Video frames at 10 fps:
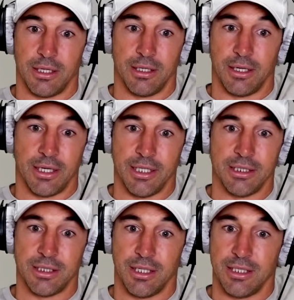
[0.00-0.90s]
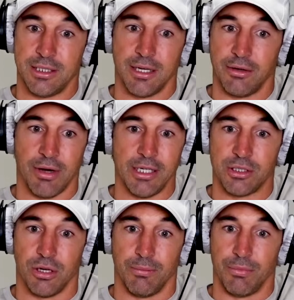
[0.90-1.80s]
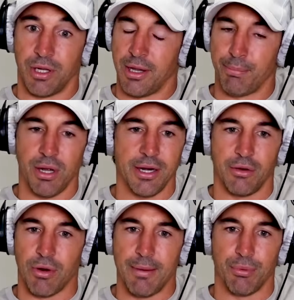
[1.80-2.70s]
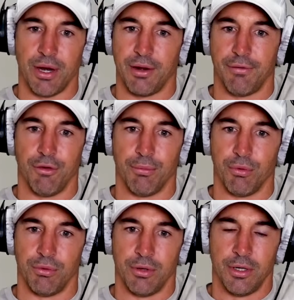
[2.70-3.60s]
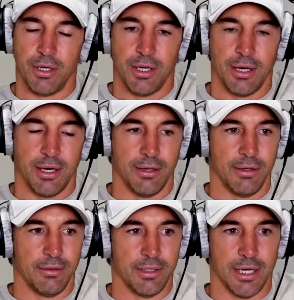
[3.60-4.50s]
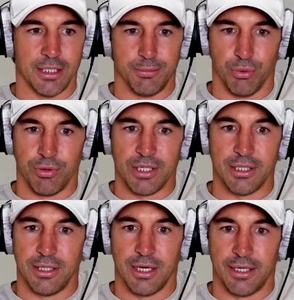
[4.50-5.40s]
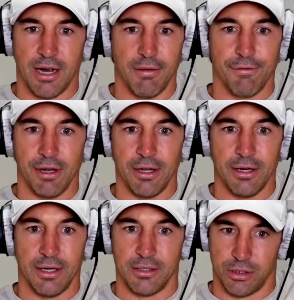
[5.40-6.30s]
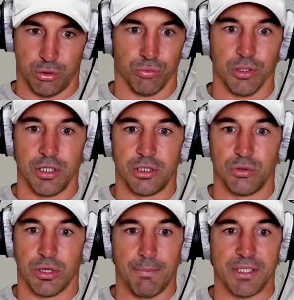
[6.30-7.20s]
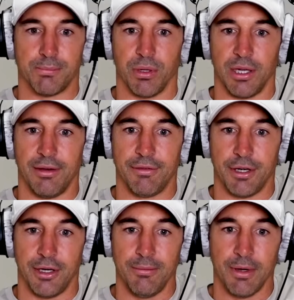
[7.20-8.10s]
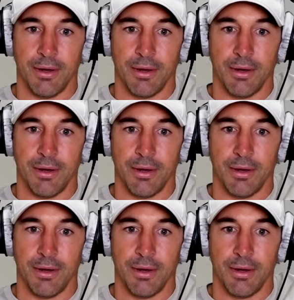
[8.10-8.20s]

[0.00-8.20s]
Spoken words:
Like he's done a great job. Like, they're playing a great brand of football. And, he's brought in a young fella who's really stood up. He's believed in him,